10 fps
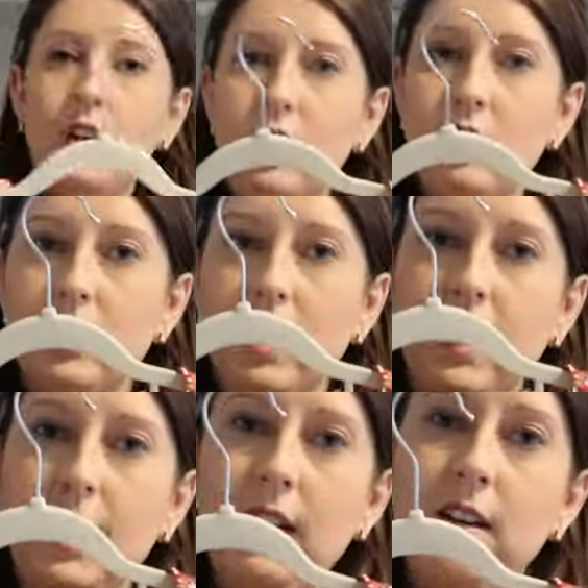
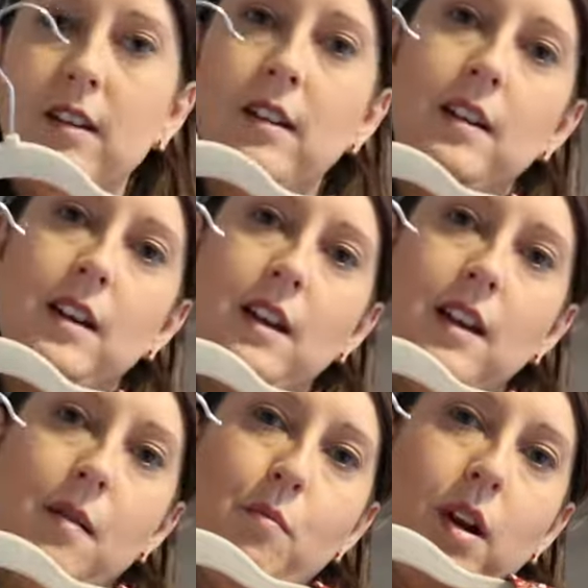hugely
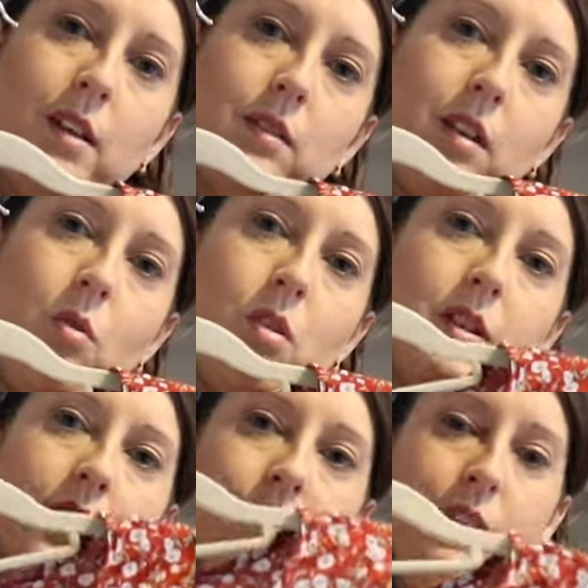impressed with the
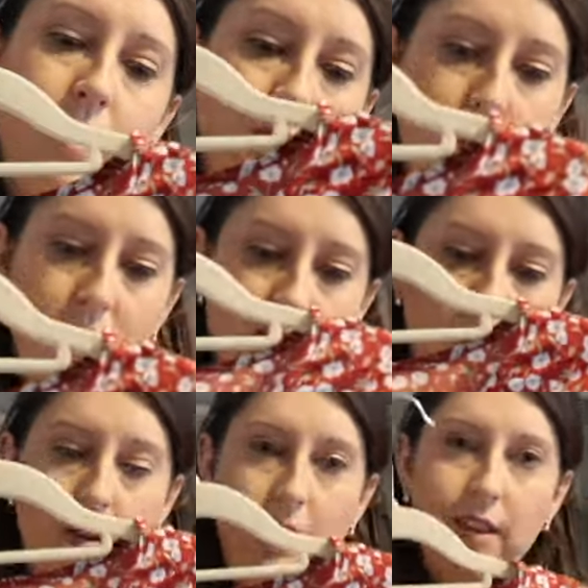quality of this one,
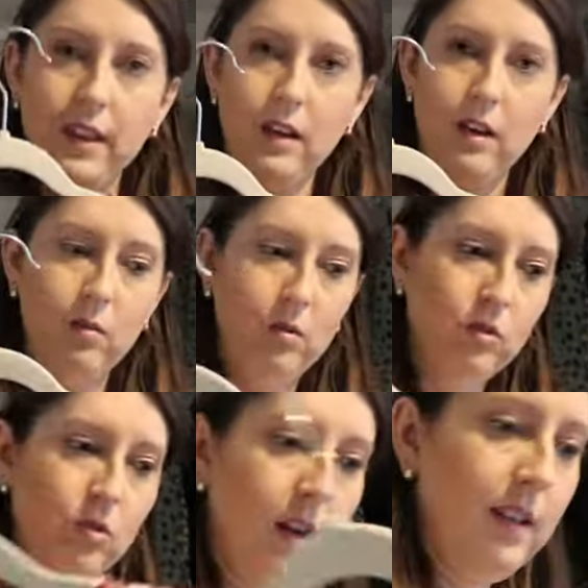so I think I will try